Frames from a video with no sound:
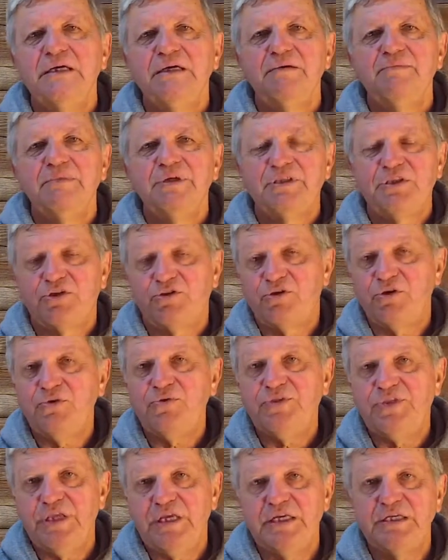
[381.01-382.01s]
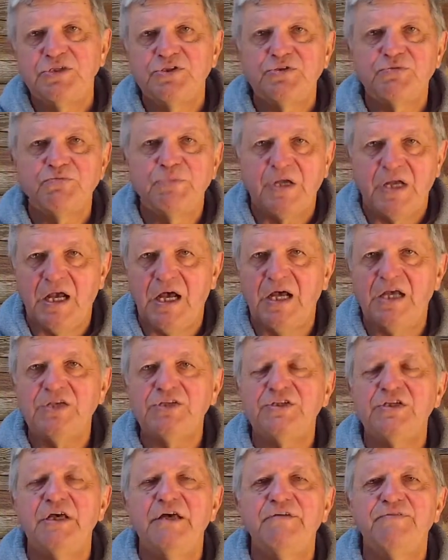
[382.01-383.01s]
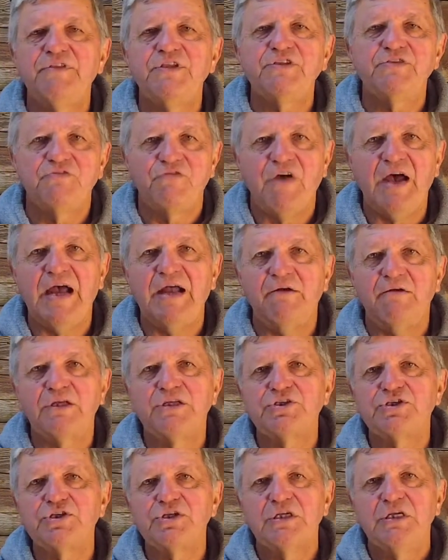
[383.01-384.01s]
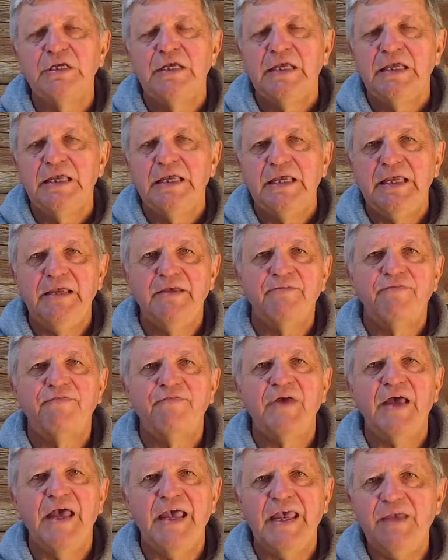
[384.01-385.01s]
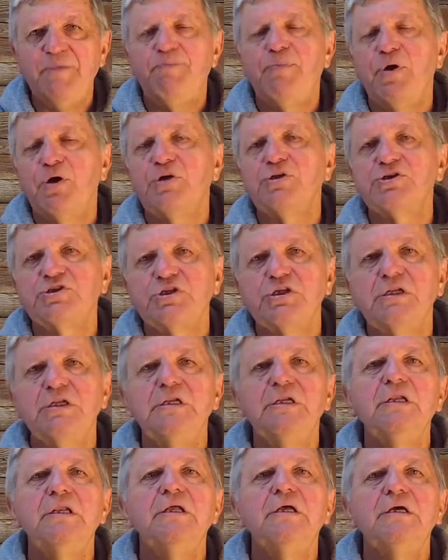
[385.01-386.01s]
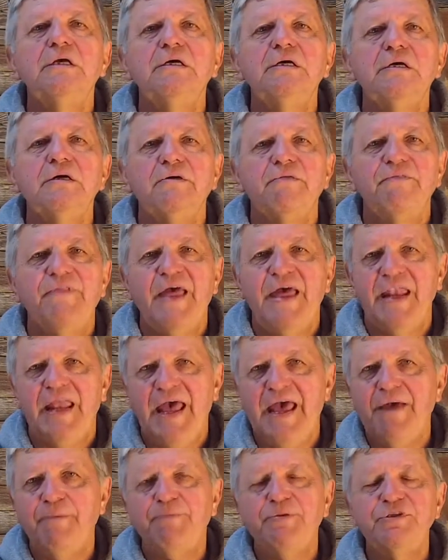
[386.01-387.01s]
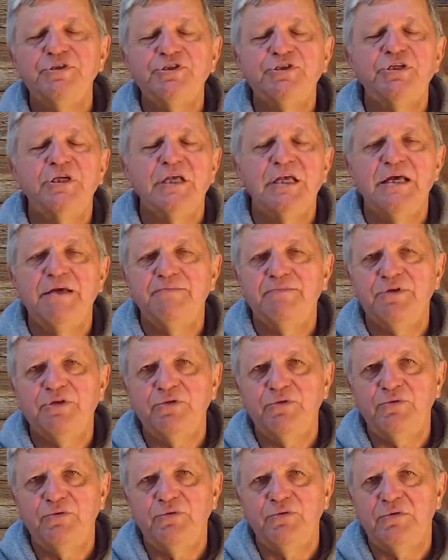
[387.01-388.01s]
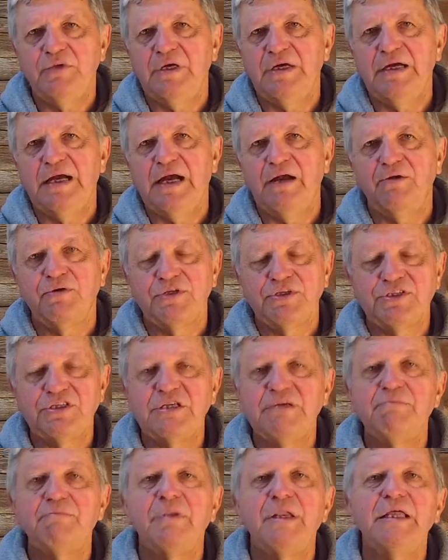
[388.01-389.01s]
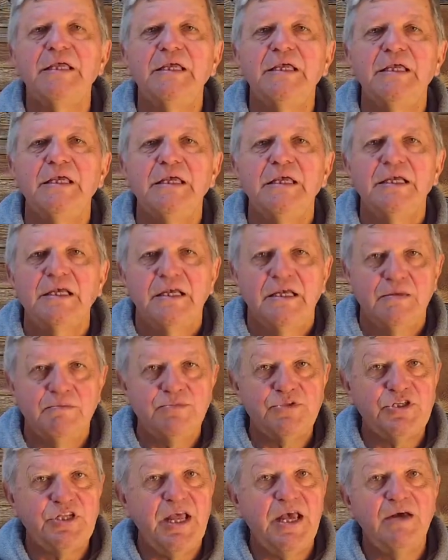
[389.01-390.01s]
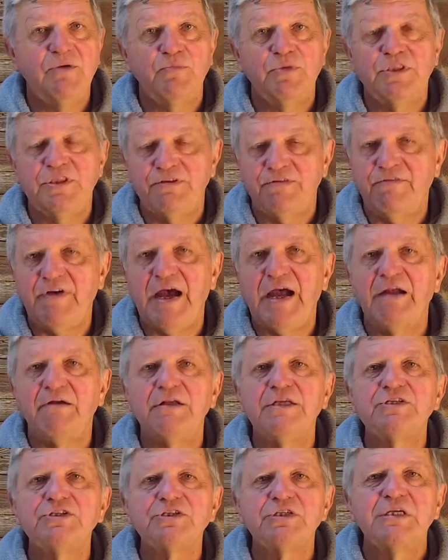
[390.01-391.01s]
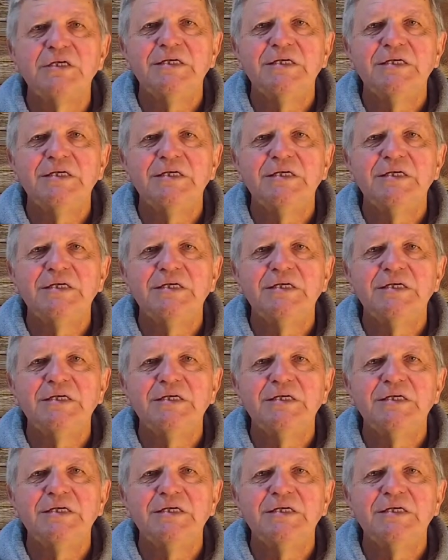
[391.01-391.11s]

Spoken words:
But the truth is, because of this virus, if a person that happens to come to our assembly comes down with the virus,